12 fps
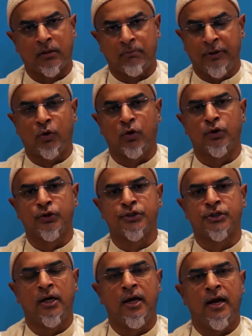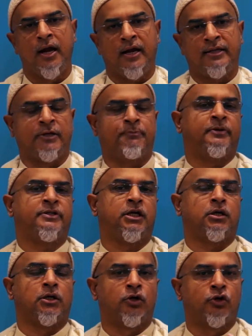because that
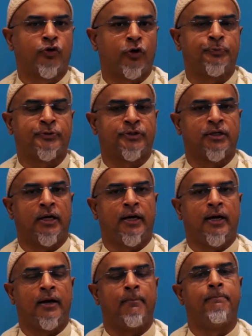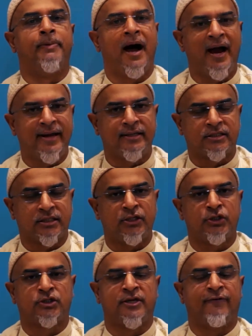particular group's bias
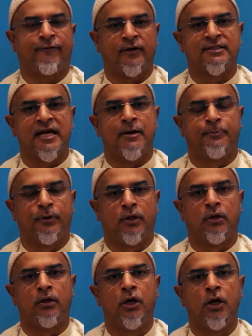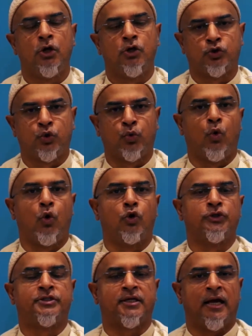is, say, for example,
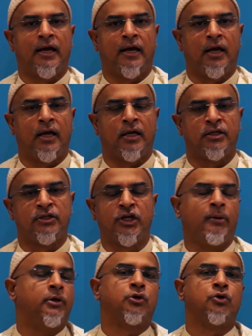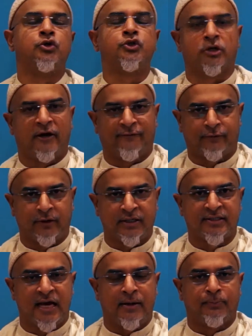towards Jabhat al-Nusra, for
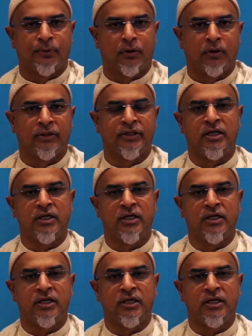example,